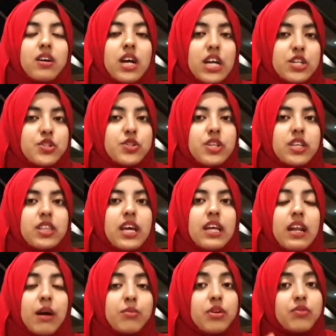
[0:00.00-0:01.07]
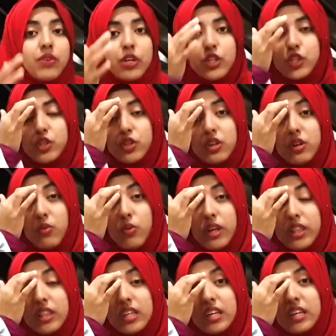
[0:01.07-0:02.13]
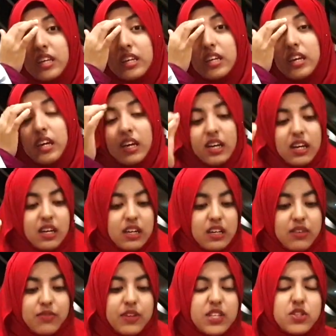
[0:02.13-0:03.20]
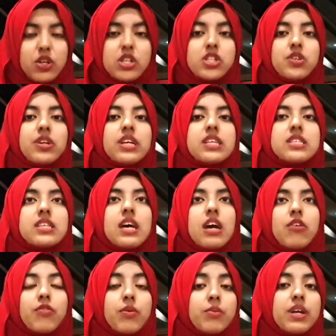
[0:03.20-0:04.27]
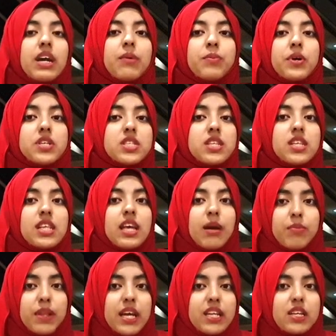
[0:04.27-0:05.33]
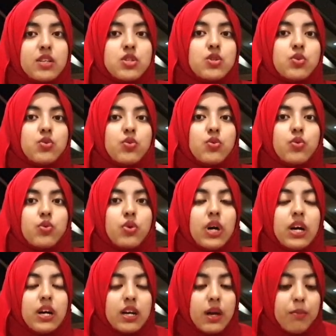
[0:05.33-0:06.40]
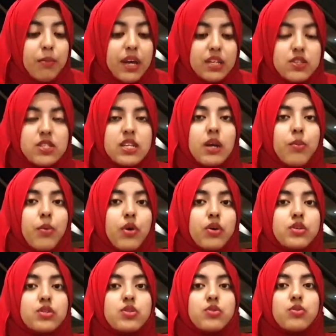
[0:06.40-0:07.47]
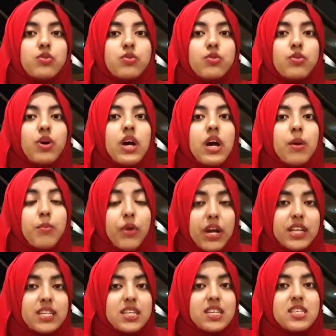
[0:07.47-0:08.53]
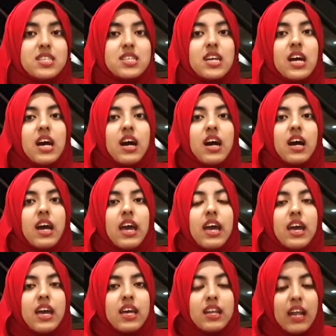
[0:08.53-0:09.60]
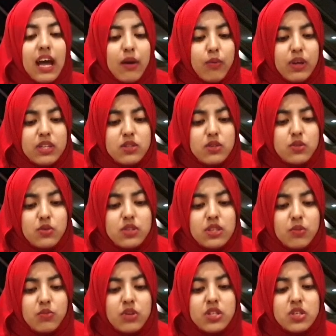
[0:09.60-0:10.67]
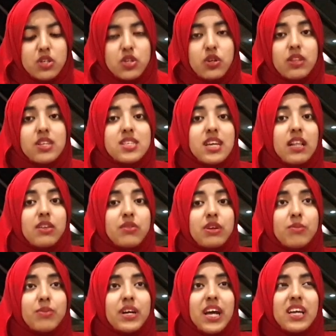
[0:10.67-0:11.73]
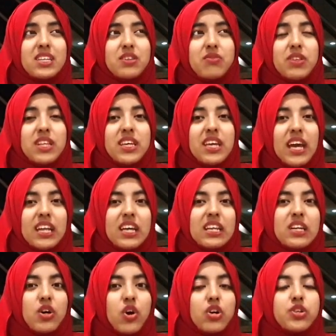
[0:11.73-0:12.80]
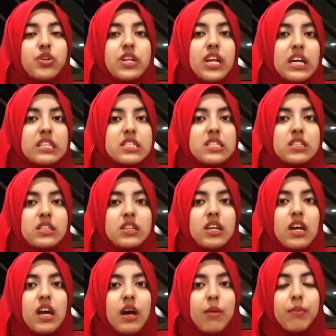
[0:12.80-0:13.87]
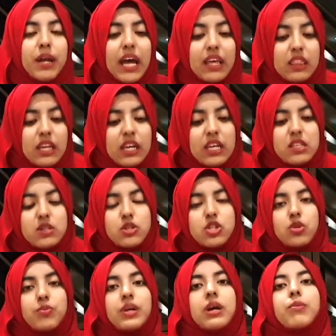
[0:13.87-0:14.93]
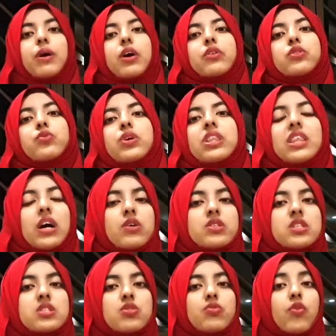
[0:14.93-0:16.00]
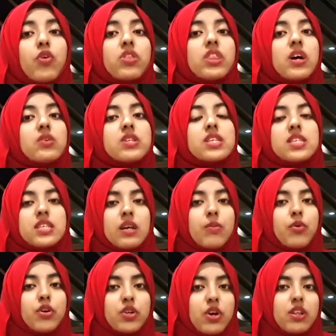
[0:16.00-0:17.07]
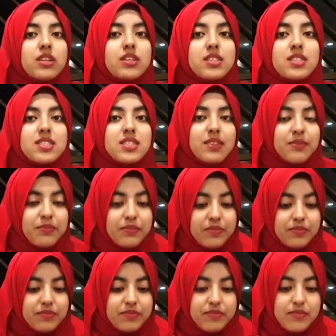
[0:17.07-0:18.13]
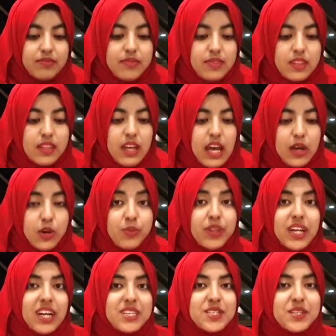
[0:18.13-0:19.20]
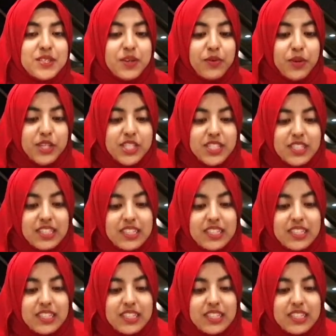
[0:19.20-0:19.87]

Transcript: country, then I'm not very sure what the fee structure is. For me personally, I'm planning to come back to Singapore to practice, and I went to do some research on the salary, but I didn't really get any concrete answer. But I think it should be about 3,000 to 4,000 Singapore dollars. I hope that answers the question.